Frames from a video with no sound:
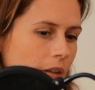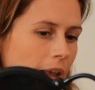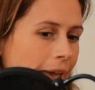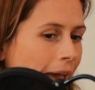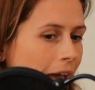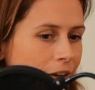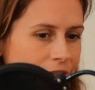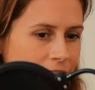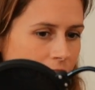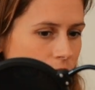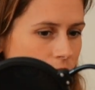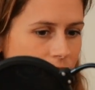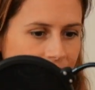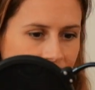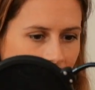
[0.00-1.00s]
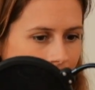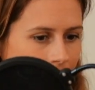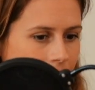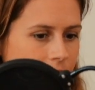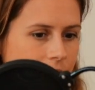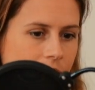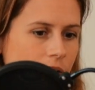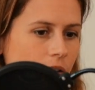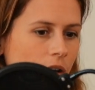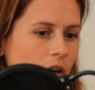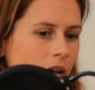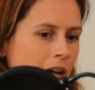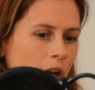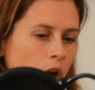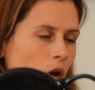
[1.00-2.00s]
having to face
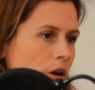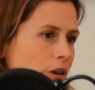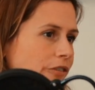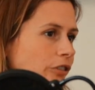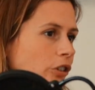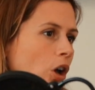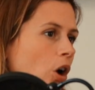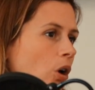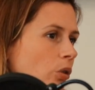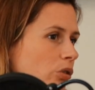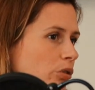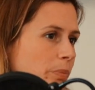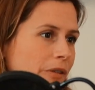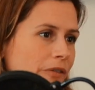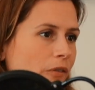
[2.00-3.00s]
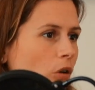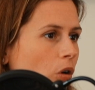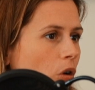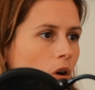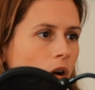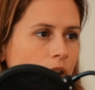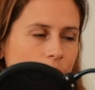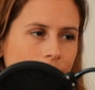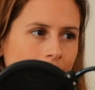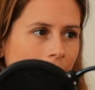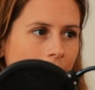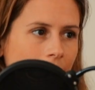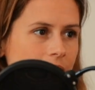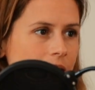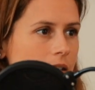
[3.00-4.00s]
a lot of no's before you
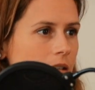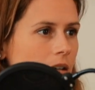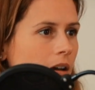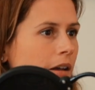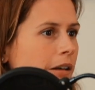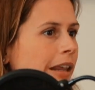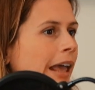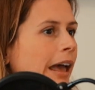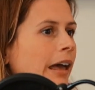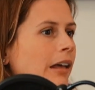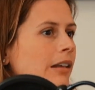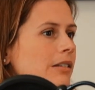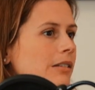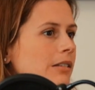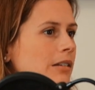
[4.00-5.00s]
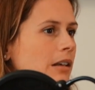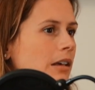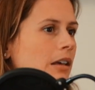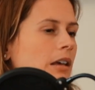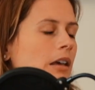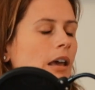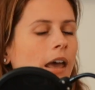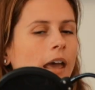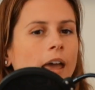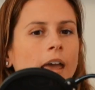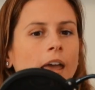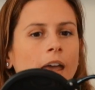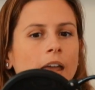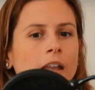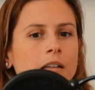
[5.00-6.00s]
get an yes.
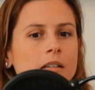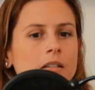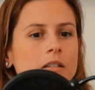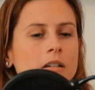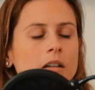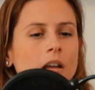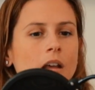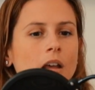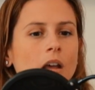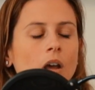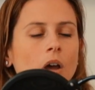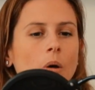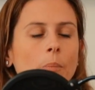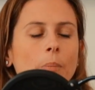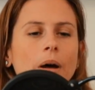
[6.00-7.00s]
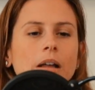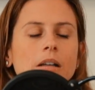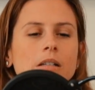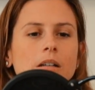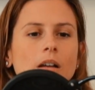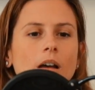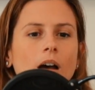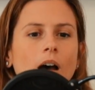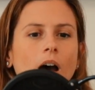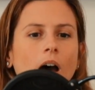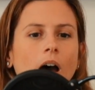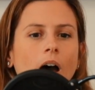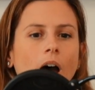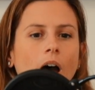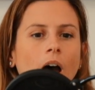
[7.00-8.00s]
And but
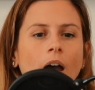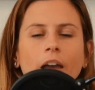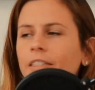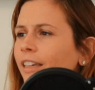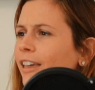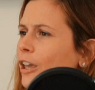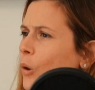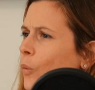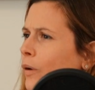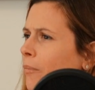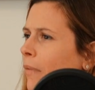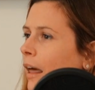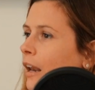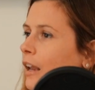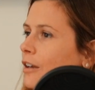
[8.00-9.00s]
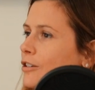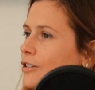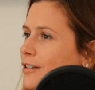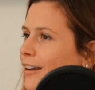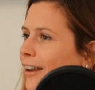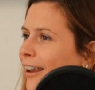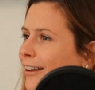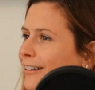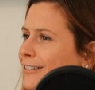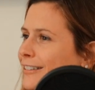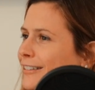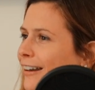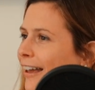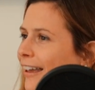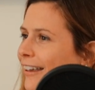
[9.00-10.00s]
I think we manage it
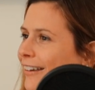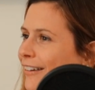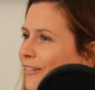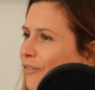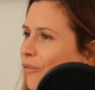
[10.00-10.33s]
like